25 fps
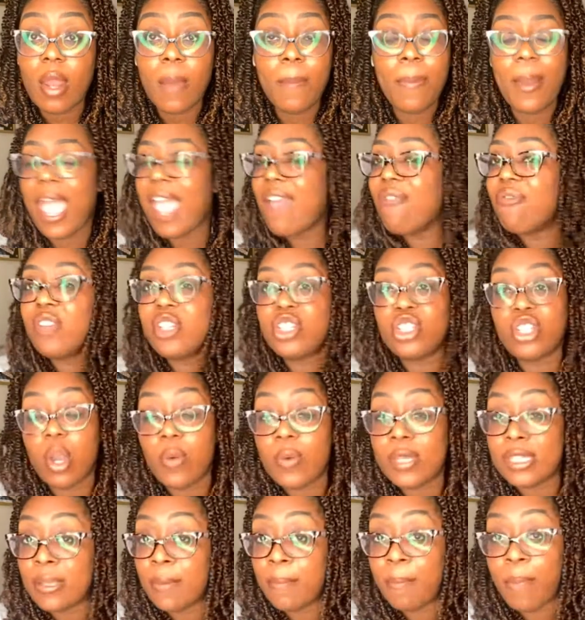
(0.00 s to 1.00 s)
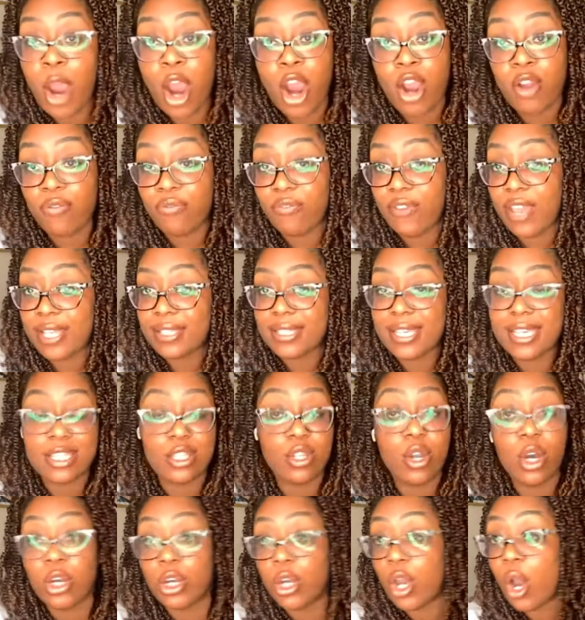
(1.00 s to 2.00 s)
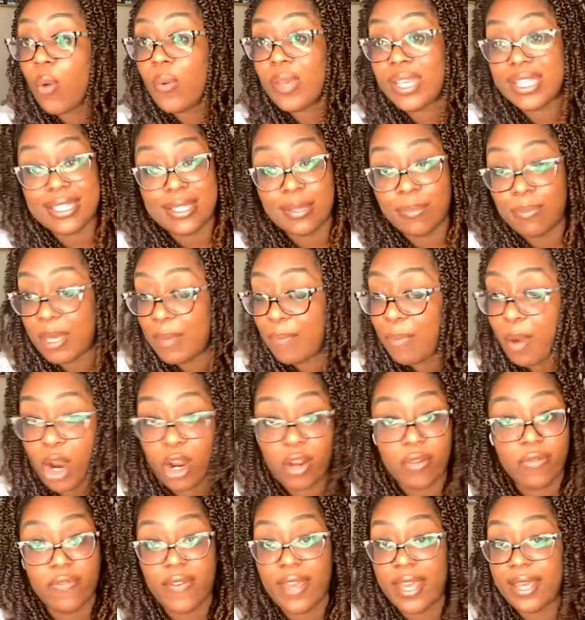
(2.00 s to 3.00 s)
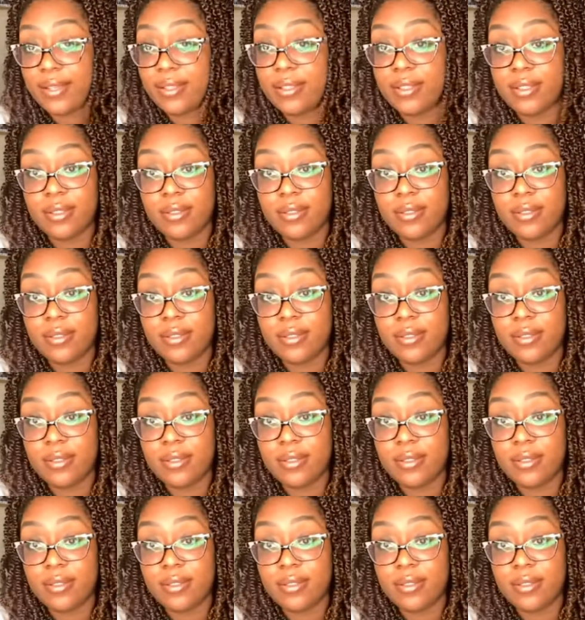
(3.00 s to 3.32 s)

But every show isn't perfect. It's not going to be perfect.